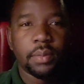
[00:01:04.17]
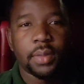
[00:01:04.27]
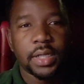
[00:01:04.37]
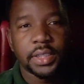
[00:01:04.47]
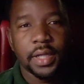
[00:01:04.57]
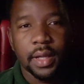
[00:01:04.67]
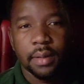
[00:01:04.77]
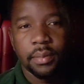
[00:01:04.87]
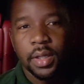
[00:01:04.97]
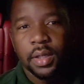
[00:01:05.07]
to my
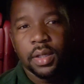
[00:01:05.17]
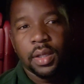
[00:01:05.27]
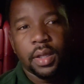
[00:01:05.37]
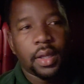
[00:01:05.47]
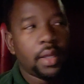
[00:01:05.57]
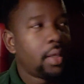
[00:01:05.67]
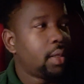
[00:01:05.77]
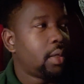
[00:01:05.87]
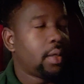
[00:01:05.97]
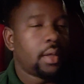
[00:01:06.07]
job,
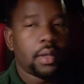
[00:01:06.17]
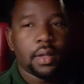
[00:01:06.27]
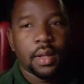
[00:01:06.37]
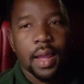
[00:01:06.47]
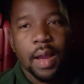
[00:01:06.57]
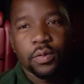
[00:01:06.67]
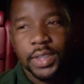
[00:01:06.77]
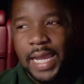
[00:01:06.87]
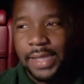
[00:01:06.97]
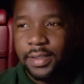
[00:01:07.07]
and I was
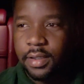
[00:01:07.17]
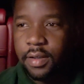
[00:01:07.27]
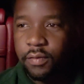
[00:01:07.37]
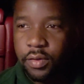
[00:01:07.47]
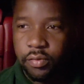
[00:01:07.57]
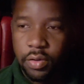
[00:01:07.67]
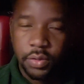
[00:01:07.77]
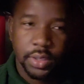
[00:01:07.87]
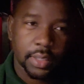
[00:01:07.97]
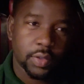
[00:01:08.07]
asked to give you the
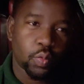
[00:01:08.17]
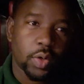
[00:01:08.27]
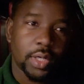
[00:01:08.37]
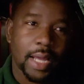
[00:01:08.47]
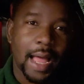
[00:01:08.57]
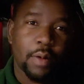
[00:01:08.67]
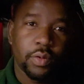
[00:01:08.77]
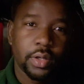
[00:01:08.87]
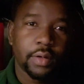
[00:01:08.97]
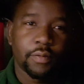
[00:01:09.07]
road test. What I
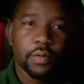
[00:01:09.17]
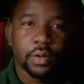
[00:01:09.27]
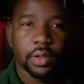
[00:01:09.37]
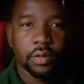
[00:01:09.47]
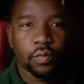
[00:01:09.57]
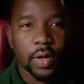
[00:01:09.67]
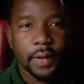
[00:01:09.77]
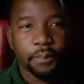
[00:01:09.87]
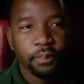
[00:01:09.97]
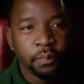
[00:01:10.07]
would look for, right?